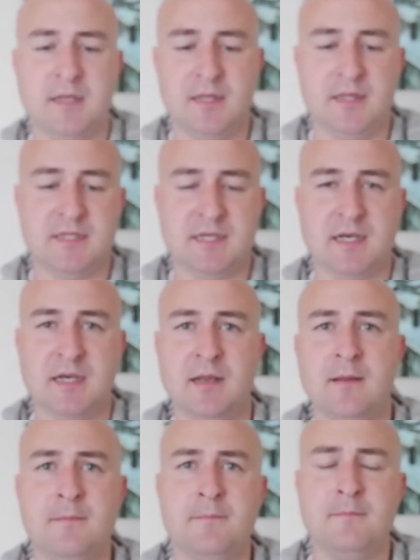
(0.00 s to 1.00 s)
in the
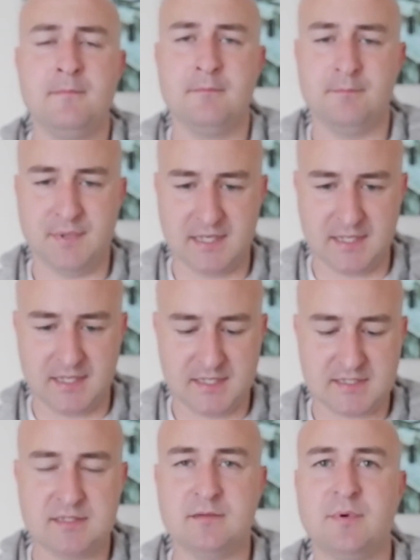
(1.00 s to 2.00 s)
tie, but I
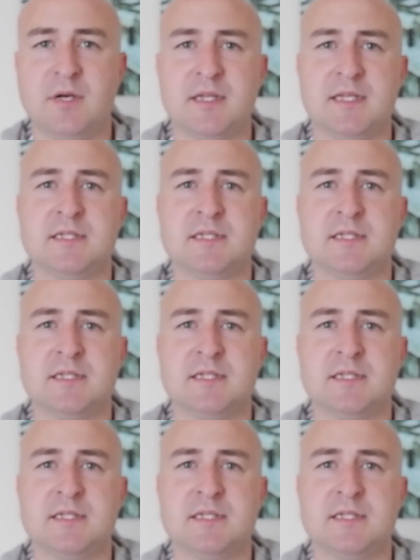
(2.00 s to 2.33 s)
still bought